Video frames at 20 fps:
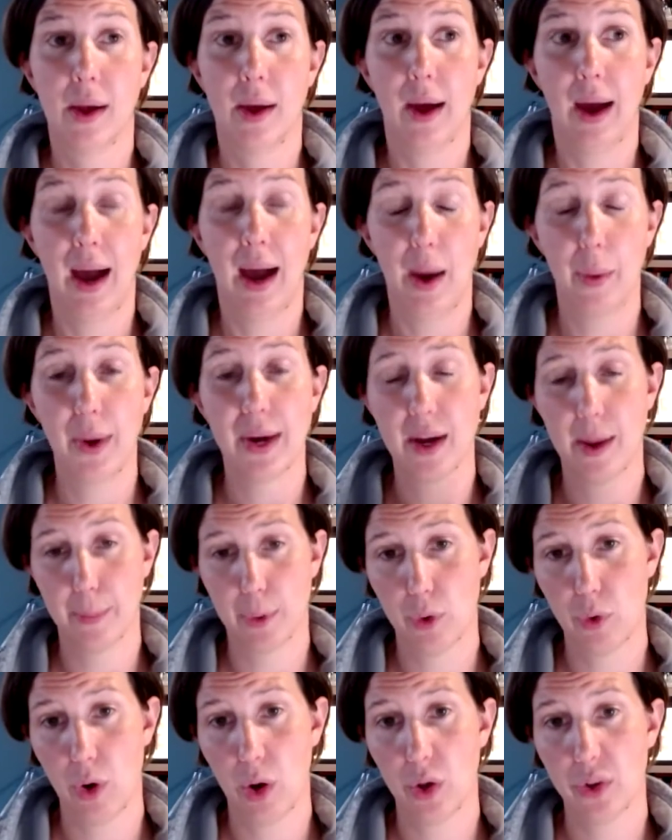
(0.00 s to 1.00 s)
how I come
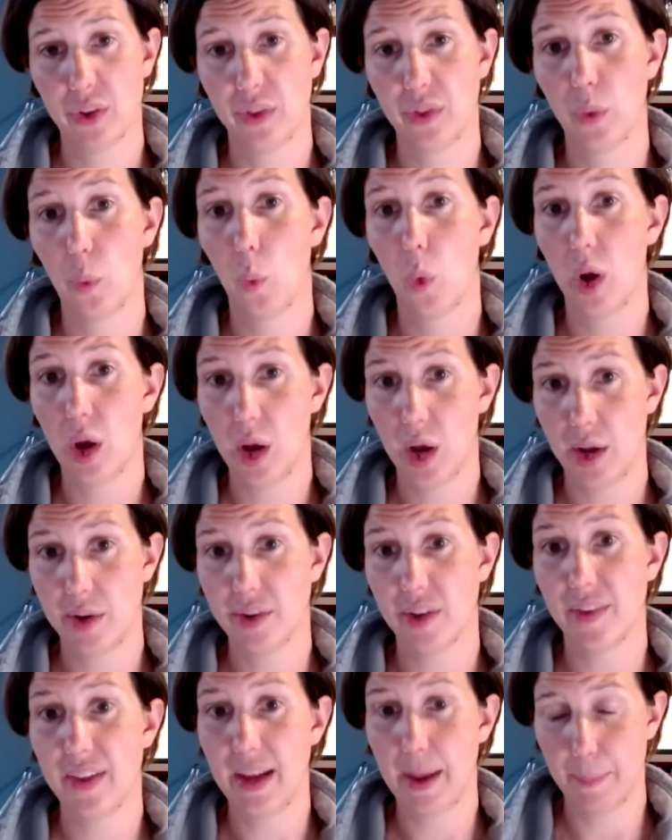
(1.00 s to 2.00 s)
across and the words
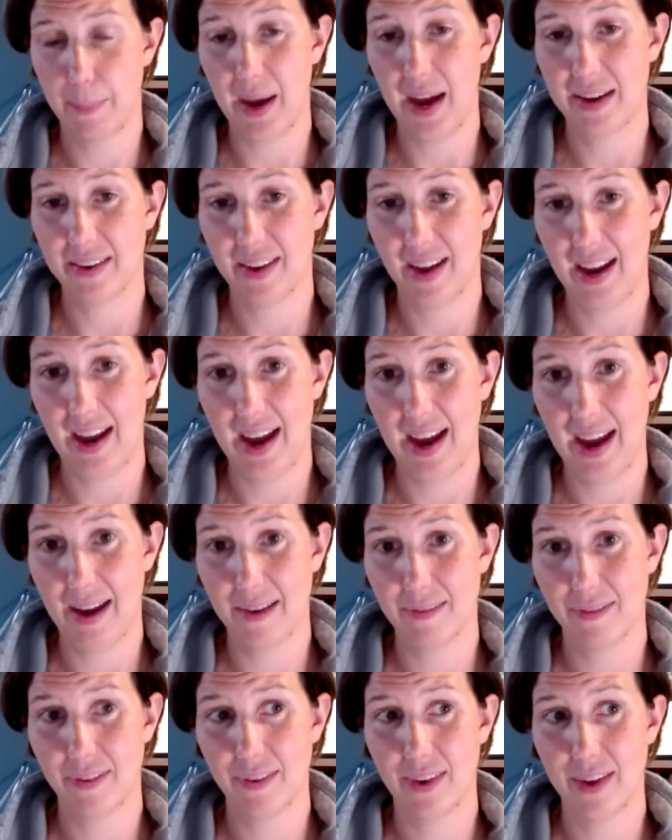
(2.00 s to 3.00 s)
and the impact I
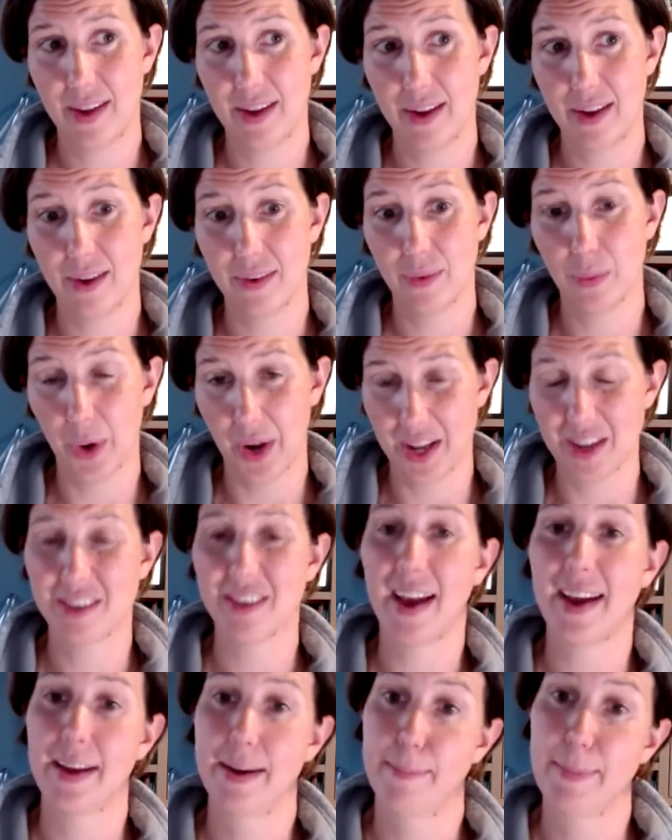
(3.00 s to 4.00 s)
have of what I
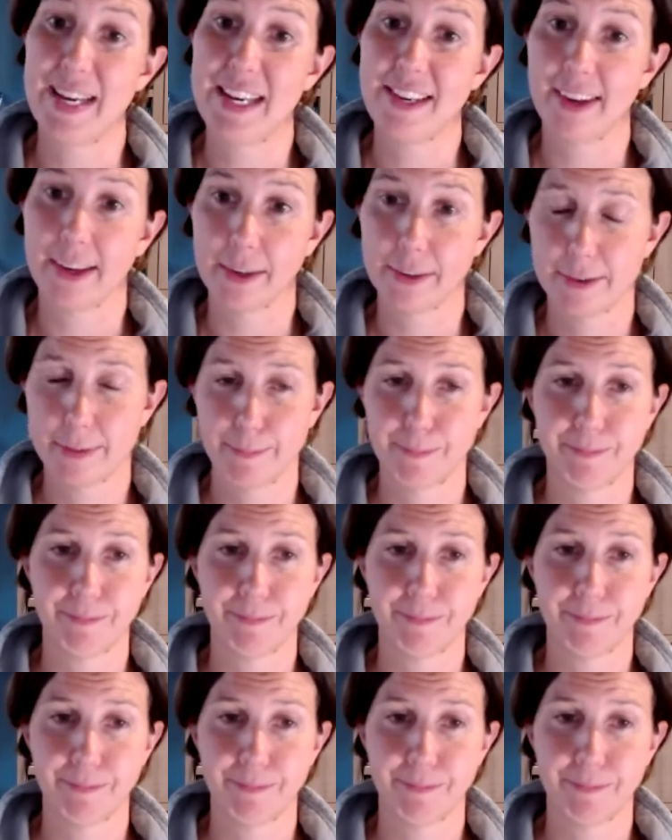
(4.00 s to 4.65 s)
say in meetings.